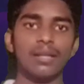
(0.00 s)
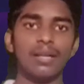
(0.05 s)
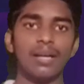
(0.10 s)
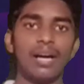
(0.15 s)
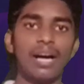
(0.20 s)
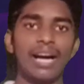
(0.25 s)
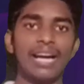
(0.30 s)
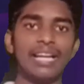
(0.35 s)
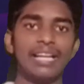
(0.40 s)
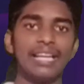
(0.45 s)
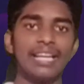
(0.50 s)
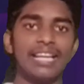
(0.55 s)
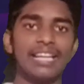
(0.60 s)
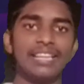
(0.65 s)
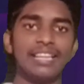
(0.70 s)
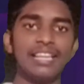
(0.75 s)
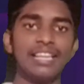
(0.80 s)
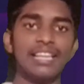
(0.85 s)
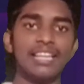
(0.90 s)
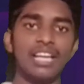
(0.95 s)
And
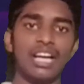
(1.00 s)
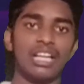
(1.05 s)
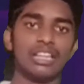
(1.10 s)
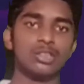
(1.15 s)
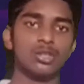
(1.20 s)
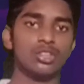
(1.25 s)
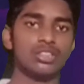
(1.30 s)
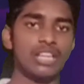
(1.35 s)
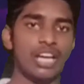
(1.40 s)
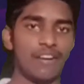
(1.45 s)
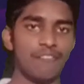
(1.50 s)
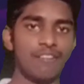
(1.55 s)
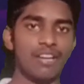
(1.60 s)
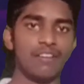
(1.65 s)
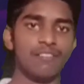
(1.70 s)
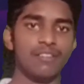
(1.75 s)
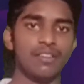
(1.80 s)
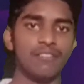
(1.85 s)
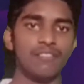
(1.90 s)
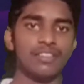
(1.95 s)
yet he also
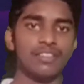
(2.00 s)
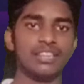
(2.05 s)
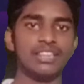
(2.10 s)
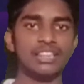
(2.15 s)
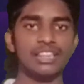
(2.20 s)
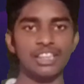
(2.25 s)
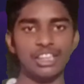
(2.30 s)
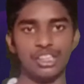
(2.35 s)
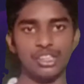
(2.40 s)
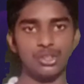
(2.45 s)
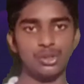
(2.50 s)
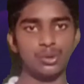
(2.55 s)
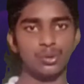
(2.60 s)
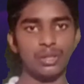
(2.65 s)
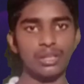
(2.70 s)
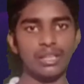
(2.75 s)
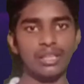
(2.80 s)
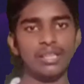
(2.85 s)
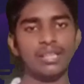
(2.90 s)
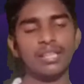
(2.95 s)
survived with that
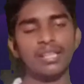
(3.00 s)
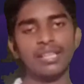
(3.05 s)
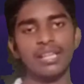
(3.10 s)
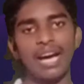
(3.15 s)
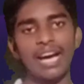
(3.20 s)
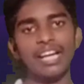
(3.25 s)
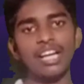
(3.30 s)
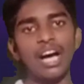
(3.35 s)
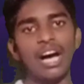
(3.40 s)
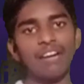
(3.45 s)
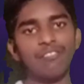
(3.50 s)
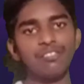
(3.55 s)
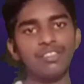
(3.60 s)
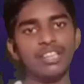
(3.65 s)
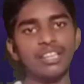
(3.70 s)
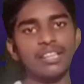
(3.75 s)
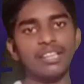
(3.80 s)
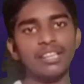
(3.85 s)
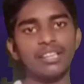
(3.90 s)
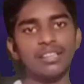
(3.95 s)
injury. And
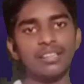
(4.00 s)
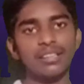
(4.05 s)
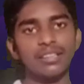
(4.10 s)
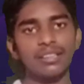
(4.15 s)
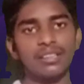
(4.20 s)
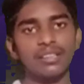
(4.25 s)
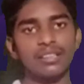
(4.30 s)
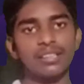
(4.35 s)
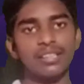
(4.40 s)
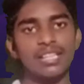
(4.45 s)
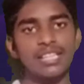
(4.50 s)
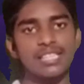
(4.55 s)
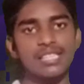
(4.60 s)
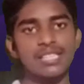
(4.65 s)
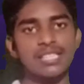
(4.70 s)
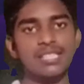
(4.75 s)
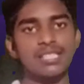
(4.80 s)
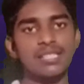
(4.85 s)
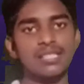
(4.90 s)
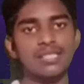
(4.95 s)
after
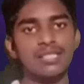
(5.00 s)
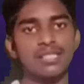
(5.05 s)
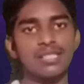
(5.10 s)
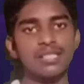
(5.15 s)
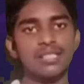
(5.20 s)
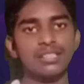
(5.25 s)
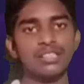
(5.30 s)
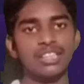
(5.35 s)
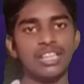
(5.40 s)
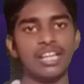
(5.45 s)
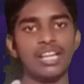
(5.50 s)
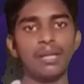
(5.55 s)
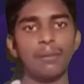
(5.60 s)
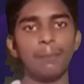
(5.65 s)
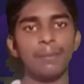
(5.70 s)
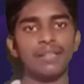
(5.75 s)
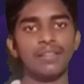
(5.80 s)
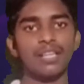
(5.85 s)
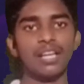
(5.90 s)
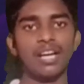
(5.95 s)
his
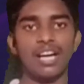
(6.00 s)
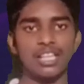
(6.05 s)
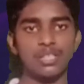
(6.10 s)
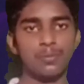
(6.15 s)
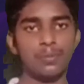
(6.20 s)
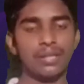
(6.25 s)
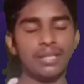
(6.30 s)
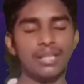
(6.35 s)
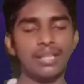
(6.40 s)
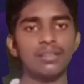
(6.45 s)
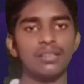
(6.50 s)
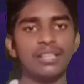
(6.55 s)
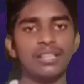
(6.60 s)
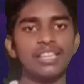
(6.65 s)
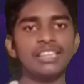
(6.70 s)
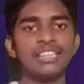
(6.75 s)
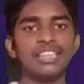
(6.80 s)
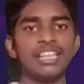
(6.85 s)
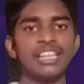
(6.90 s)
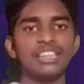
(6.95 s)
checkup in the hospital,
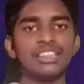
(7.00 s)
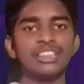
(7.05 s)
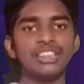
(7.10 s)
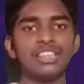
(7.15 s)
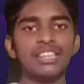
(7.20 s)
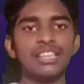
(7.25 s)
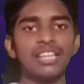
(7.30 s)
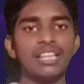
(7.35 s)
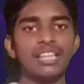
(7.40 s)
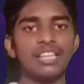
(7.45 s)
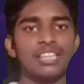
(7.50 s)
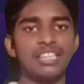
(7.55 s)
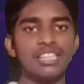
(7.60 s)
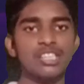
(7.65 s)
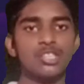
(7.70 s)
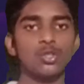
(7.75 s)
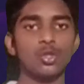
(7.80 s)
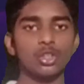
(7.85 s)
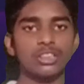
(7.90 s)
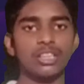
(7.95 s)
he changed
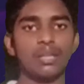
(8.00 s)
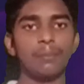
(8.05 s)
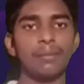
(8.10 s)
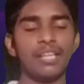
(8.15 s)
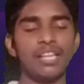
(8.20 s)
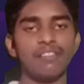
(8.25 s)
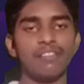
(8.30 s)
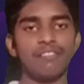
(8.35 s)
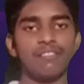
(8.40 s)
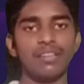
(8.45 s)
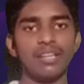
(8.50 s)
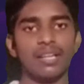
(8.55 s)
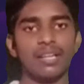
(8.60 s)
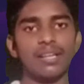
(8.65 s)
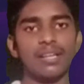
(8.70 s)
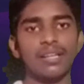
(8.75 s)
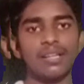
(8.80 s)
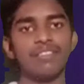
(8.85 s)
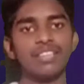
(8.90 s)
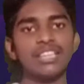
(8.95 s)
his social behavior.
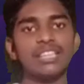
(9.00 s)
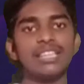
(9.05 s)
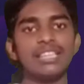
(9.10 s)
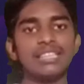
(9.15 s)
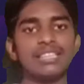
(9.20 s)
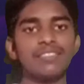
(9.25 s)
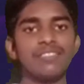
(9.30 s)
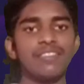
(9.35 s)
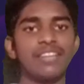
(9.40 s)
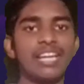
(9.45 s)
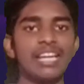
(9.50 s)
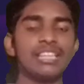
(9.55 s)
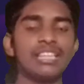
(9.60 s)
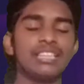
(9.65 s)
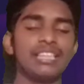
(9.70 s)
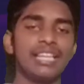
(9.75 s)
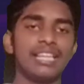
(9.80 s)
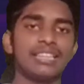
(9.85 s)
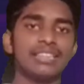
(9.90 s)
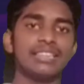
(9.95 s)
With this, we can
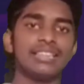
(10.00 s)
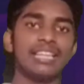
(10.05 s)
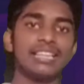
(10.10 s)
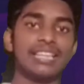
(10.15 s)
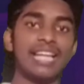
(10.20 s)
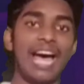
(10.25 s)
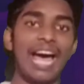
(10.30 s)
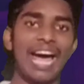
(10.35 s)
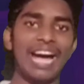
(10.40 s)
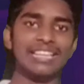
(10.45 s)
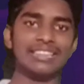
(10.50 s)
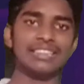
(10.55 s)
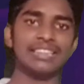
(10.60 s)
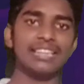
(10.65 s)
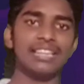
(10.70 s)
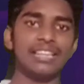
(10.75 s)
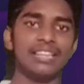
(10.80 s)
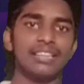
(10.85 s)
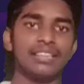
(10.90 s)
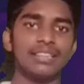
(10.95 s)
change that the
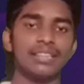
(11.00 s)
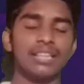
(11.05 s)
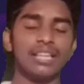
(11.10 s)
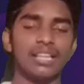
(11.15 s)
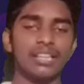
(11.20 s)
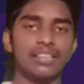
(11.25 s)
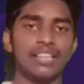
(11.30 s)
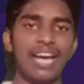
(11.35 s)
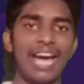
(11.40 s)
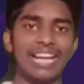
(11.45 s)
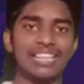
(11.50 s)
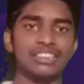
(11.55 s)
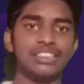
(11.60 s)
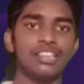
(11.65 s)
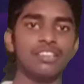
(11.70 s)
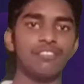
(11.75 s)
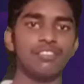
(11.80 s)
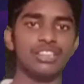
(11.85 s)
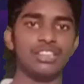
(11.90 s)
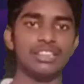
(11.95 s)

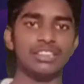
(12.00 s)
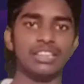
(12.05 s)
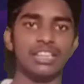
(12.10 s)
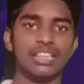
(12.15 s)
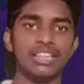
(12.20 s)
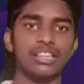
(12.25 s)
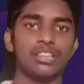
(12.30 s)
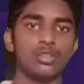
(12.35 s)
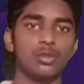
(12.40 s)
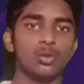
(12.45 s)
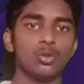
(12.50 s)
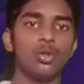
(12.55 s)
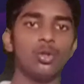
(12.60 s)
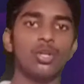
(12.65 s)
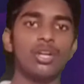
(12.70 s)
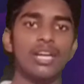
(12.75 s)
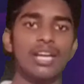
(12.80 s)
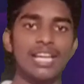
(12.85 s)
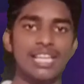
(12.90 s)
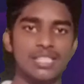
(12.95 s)
accident which is occurred
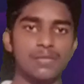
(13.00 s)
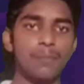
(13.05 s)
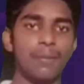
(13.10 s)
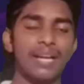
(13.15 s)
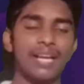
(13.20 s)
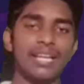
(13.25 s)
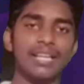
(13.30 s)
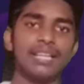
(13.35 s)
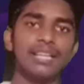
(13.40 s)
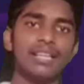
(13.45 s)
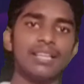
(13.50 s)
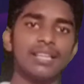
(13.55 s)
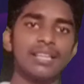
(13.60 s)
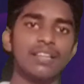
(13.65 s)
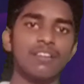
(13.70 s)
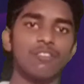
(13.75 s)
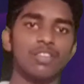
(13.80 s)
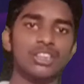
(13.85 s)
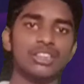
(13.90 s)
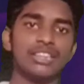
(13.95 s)
to his brain
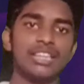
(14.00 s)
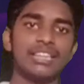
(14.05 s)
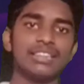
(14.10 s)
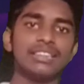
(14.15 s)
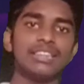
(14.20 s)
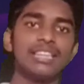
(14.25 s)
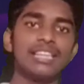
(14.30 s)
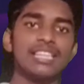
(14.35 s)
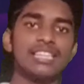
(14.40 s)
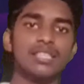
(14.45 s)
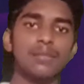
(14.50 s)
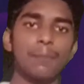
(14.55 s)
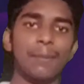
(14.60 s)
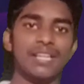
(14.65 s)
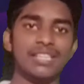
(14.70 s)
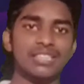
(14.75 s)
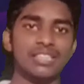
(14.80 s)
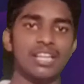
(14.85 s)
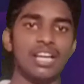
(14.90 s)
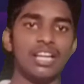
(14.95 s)
was changed his
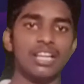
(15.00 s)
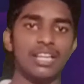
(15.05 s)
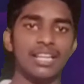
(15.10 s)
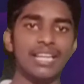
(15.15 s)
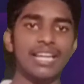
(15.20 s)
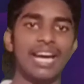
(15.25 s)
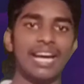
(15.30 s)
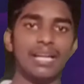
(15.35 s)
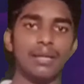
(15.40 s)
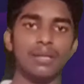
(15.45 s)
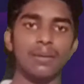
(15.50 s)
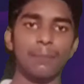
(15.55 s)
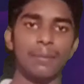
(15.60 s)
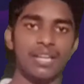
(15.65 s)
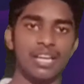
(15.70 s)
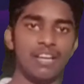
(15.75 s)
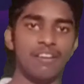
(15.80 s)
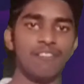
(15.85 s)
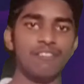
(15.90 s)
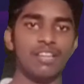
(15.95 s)
personality and the
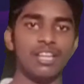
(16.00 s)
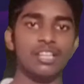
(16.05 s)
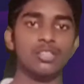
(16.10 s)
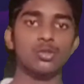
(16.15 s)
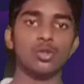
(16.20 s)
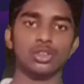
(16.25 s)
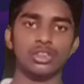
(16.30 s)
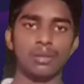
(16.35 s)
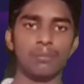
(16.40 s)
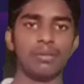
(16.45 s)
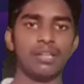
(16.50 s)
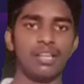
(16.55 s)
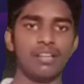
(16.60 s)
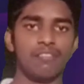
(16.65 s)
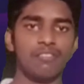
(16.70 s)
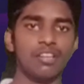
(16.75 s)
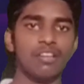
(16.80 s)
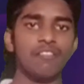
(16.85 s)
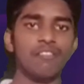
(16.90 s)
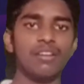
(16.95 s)
behavior, social
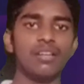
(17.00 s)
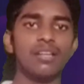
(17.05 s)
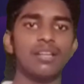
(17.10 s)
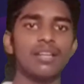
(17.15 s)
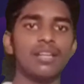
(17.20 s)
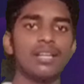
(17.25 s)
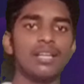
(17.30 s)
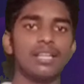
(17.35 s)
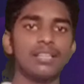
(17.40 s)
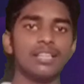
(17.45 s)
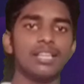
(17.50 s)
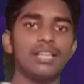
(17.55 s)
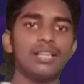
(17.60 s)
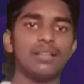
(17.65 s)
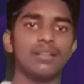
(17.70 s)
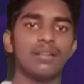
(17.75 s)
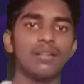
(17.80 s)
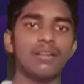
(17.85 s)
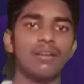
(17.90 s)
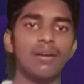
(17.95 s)
behavior in
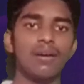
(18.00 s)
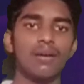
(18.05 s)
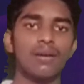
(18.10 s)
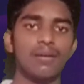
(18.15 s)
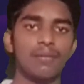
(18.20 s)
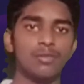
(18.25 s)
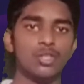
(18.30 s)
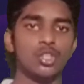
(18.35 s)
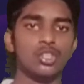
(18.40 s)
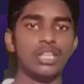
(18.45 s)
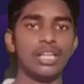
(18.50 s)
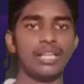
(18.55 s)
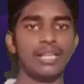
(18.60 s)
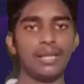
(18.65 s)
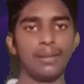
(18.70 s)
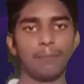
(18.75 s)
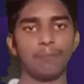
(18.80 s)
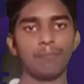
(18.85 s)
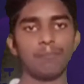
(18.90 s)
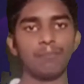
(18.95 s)
the
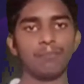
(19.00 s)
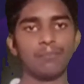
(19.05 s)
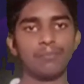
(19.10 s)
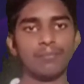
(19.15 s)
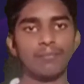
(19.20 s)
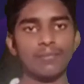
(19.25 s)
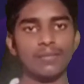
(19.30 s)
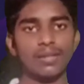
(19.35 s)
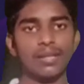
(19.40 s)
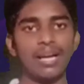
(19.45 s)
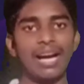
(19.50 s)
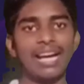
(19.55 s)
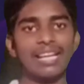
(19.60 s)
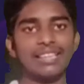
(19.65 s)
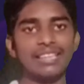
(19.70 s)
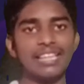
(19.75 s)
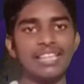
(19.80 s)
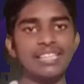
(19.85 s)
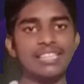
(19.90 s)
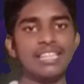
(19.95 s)
society.
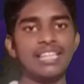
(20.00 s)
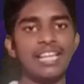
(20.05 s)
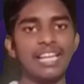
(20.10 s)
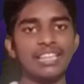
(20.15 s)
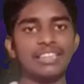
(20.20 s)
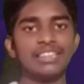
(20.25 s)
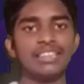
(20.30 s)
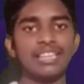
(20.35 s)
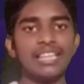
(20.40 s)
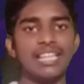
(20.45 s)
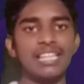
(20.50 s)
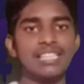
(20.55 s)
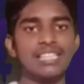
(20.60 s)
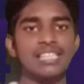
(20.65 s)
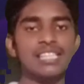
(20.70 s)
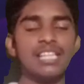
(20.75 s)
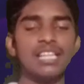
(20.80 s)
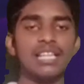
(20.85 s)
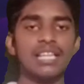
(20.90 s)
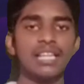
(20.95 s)
And there is a next
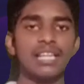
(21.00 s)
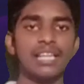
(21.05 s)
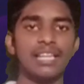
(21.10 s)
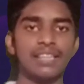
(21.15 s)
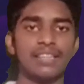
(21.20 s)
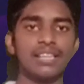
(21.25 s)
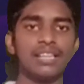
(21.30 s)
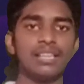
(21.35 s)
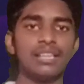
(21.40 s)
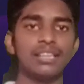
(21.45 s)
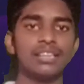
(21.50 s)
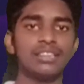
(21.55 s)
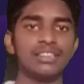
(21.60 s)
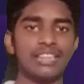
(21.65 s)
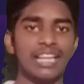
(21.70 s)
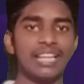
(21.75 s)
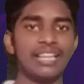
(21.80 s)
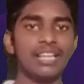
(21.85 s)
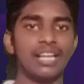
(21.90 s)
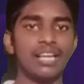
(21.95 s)
case in the
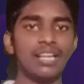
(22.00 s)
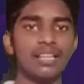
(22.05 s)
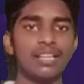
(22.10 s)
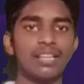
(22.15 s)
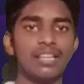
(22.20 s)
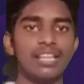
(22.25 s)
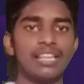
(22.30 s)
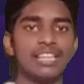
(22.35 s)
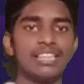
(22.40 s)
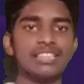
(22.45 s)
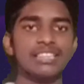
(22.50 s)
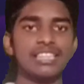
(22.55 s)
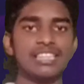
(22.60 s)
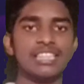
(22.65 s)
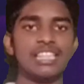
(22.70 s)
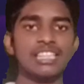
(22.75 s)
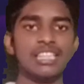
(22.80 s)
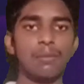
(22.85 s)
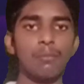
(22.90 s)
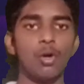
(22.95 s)
China. Let us
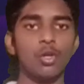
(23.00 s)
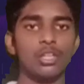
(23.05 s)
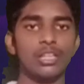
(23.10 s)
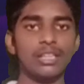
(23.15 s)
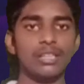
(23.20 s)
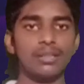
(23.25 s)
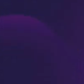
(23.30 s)
discuss about it.